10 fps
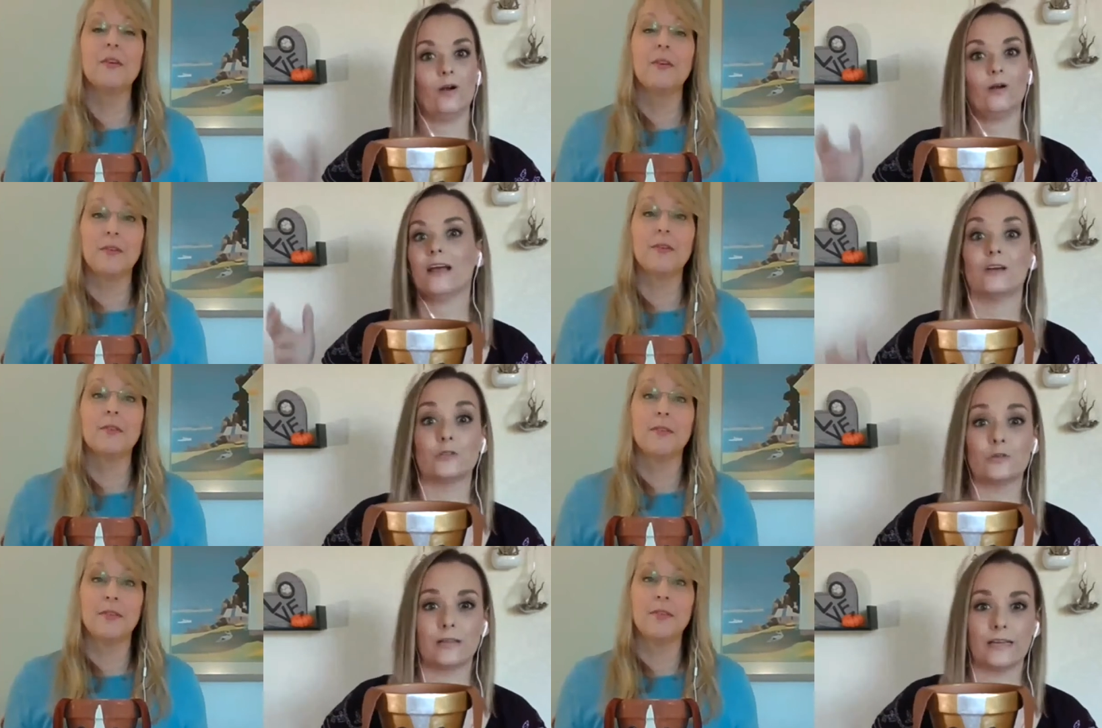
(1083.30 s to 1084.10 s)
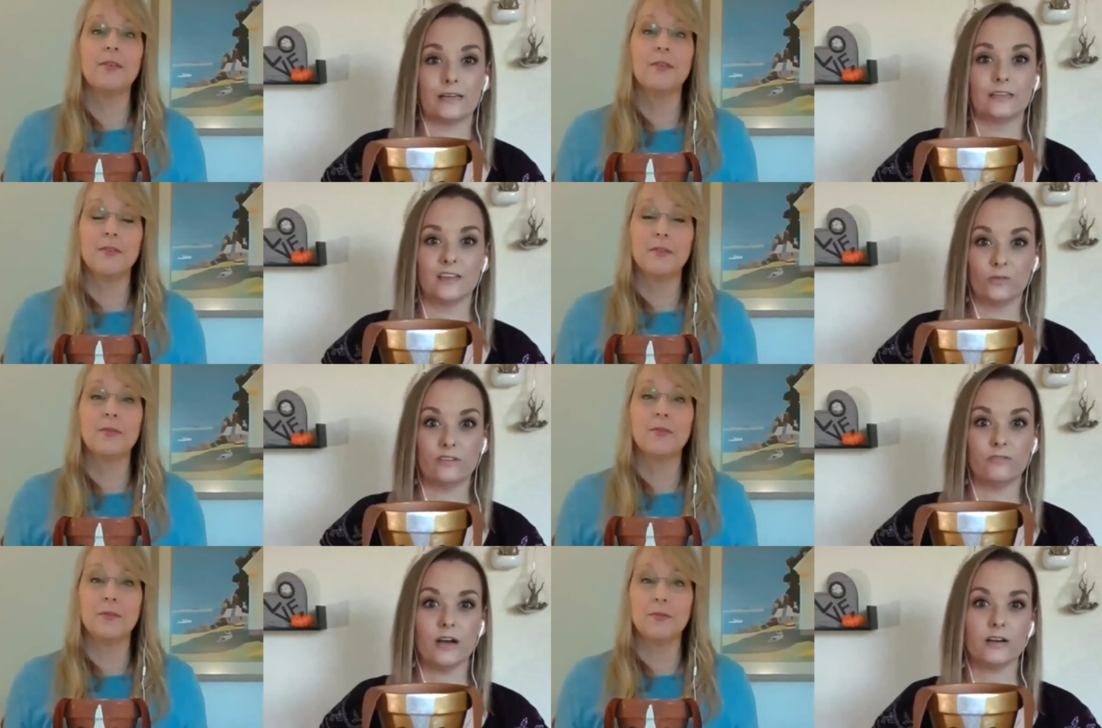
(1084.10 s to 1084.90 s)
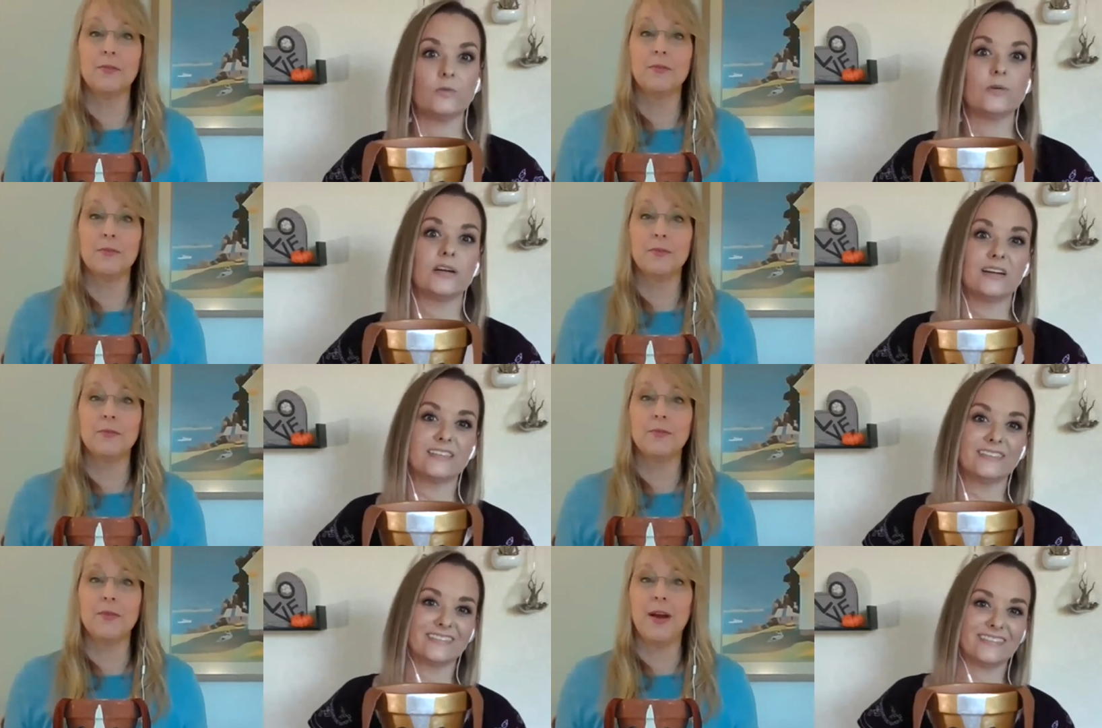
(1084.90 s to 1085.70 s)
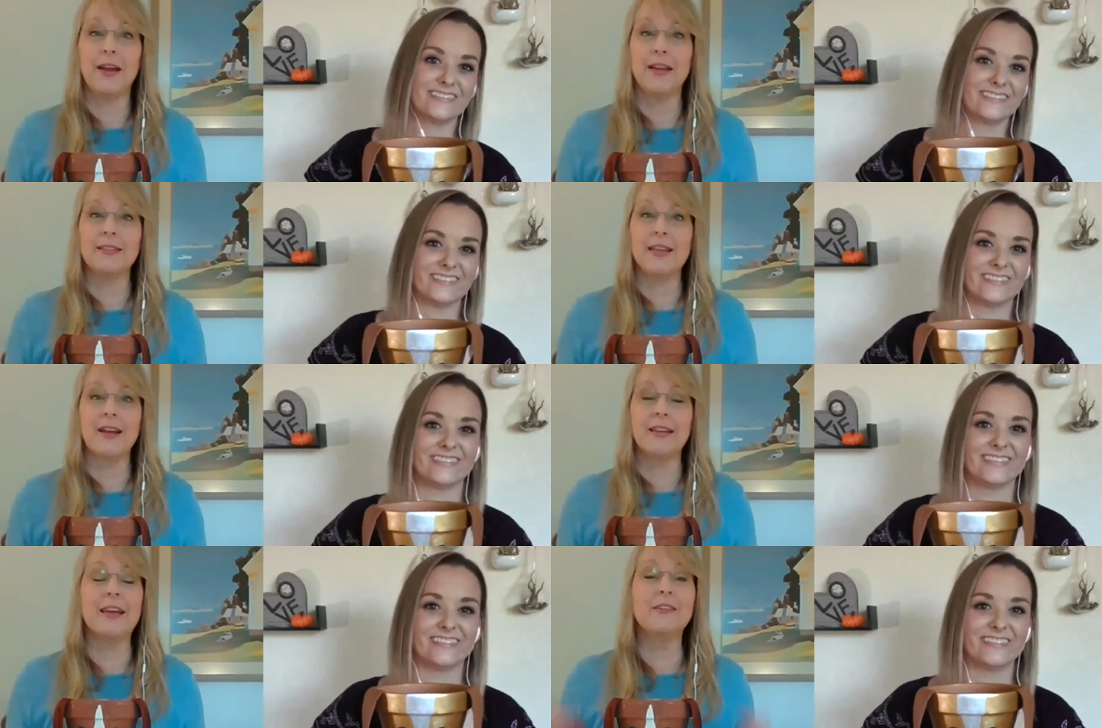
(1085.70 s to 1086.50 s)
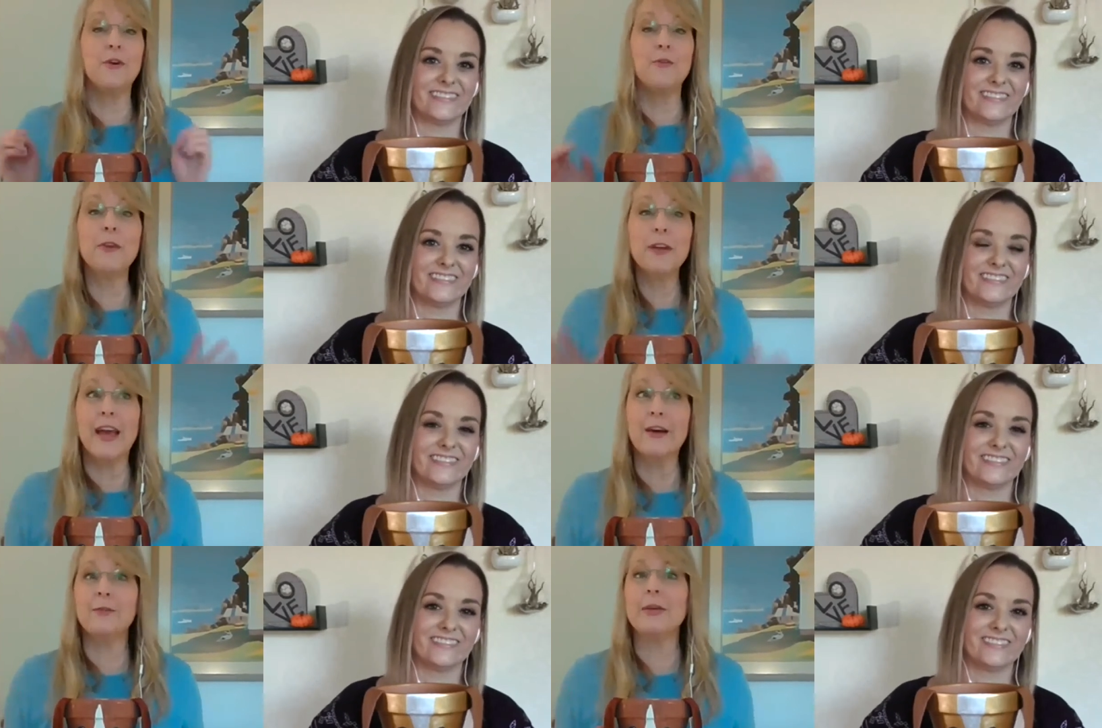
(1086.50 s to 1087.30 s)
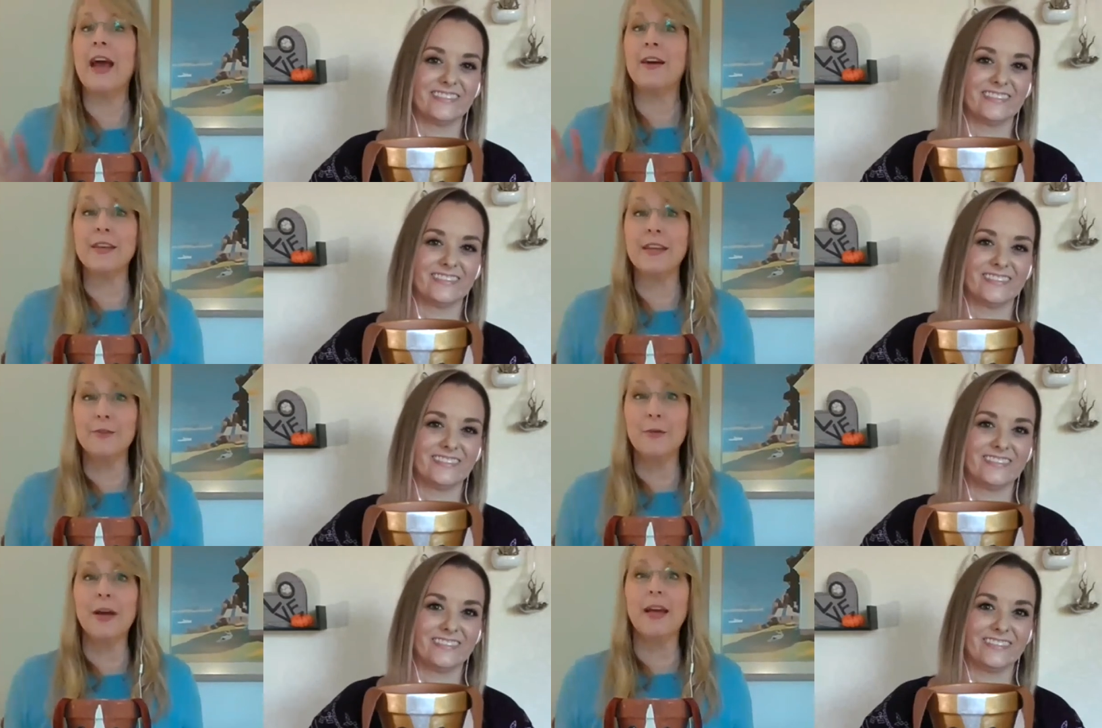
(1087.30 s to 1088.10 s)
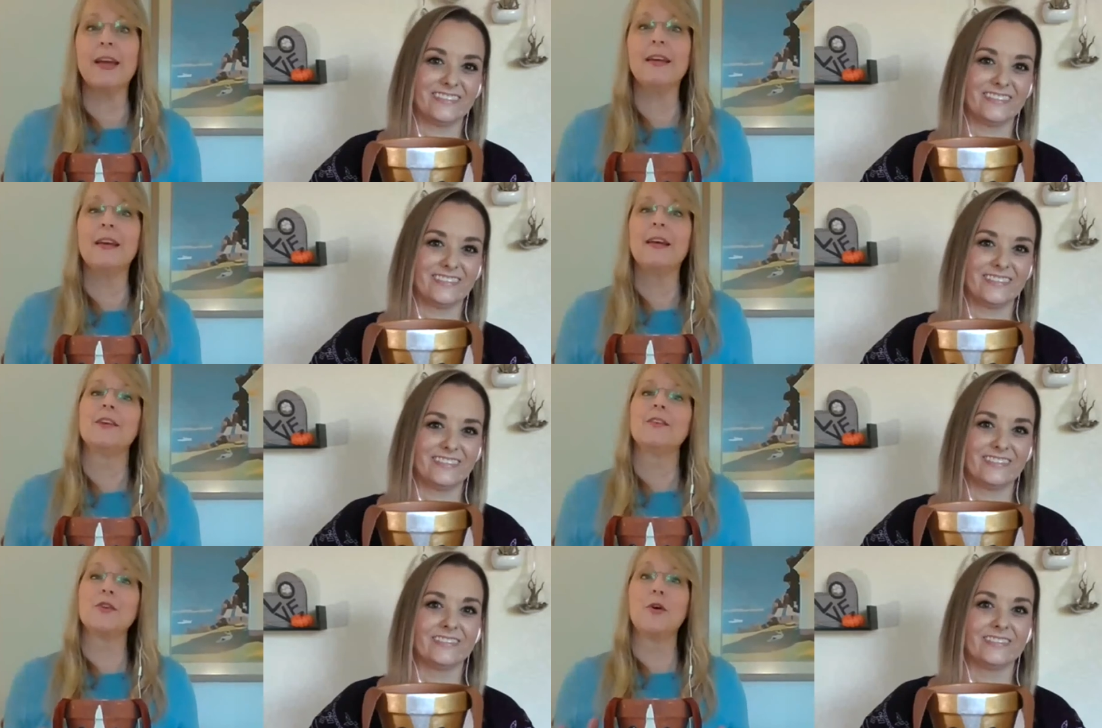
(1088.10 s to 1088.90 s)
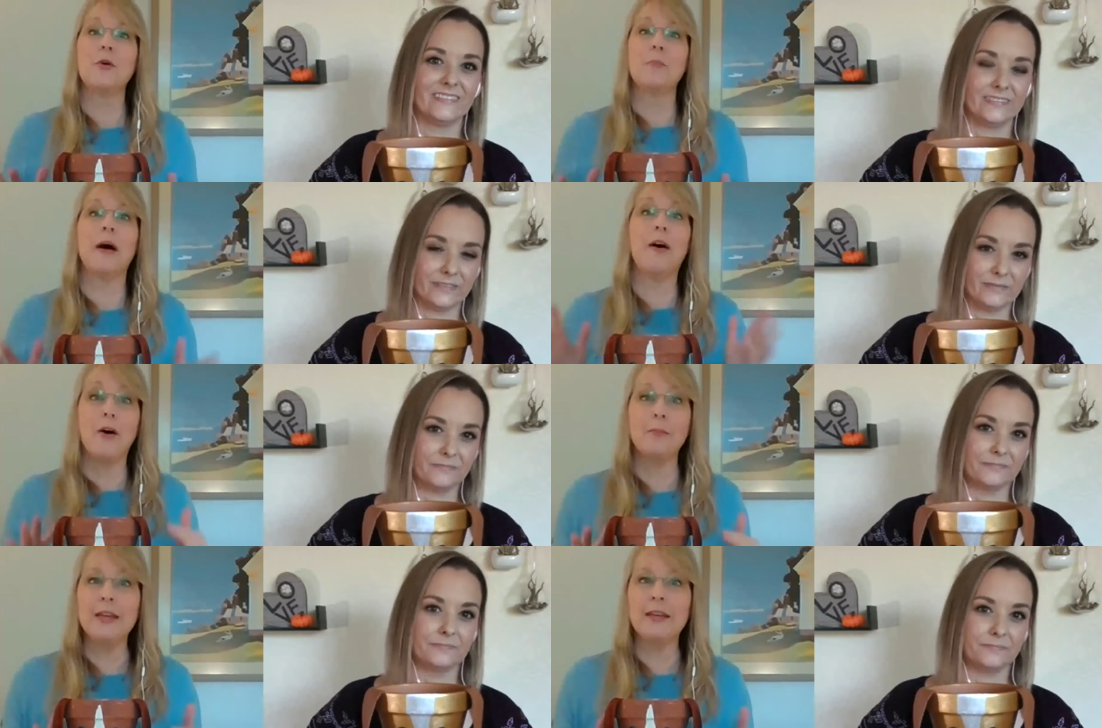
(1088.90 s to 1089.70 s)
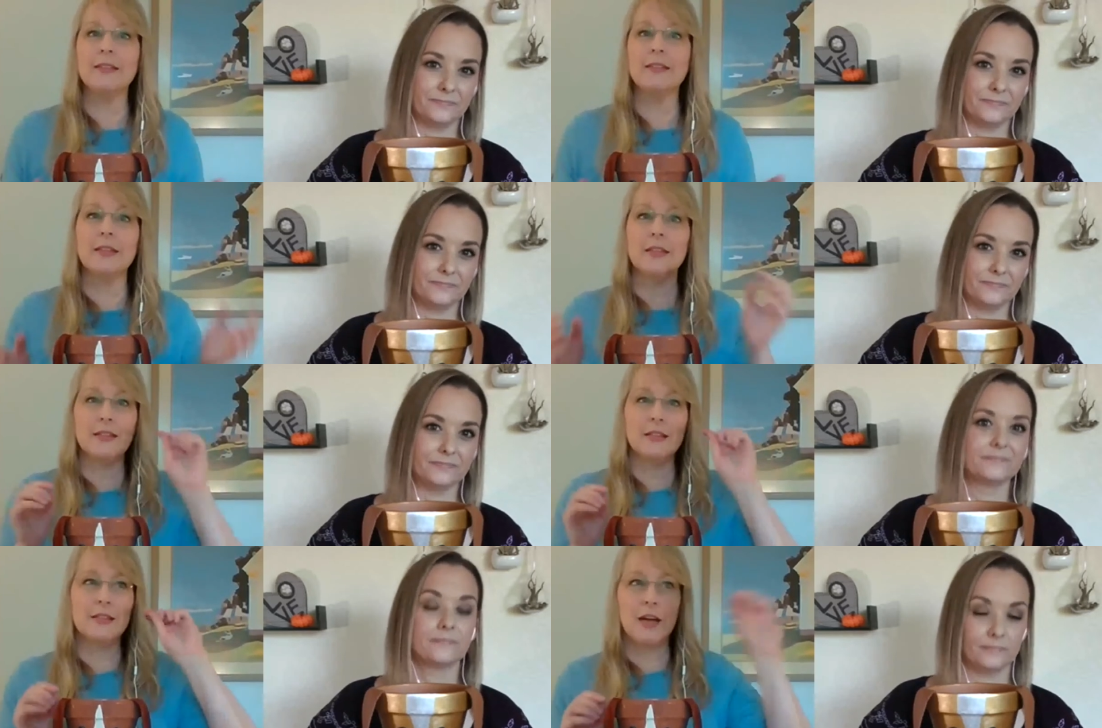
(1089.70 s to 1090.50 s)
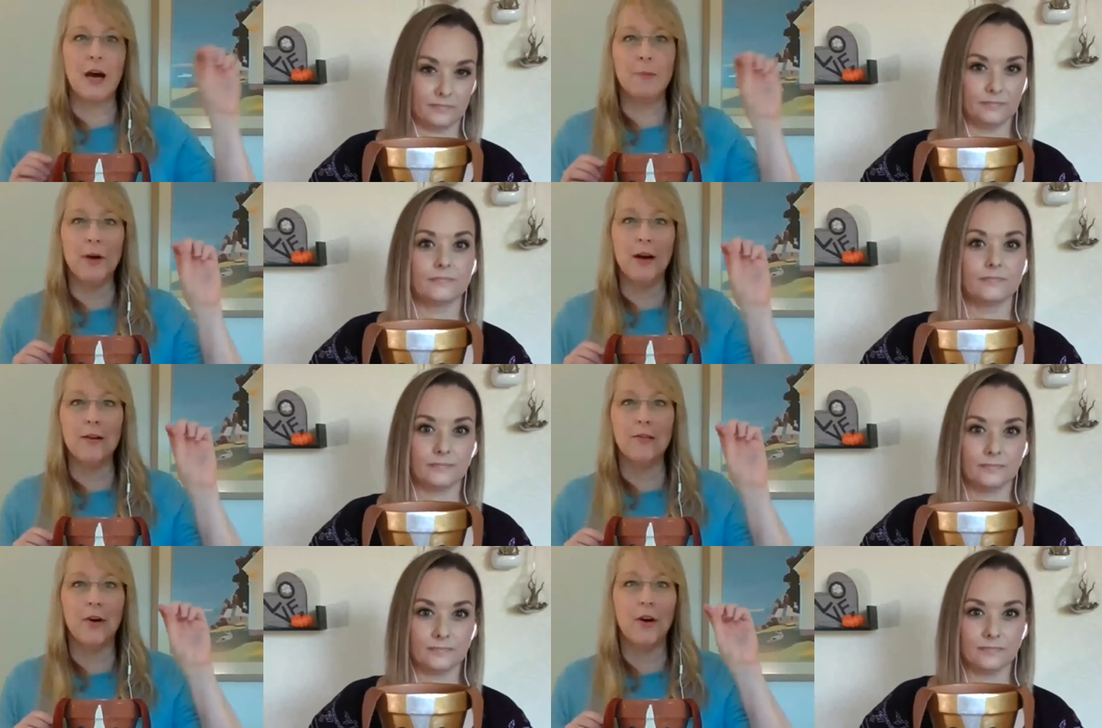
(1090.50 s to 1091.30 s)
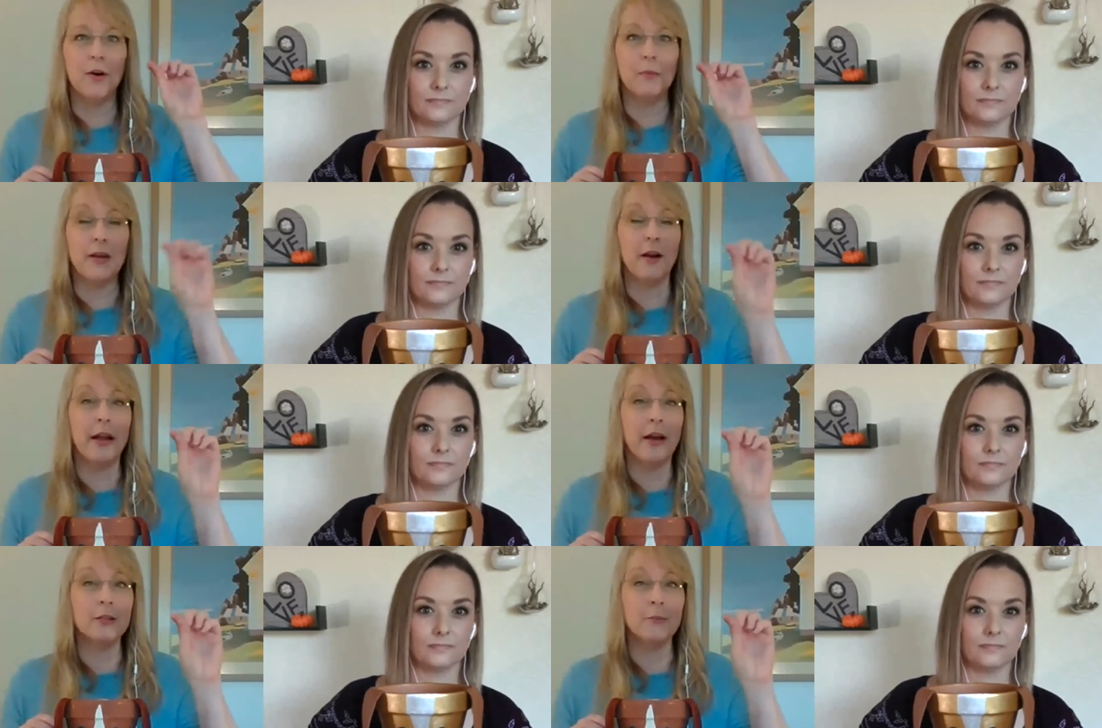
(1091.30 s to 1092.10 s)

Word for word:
Speaker 1: We Heart Hounds related that we've got going on. Right,
Speaker 2: exactly. And don't forget we have a giveaway. So by all means, it's at the top of our We Heart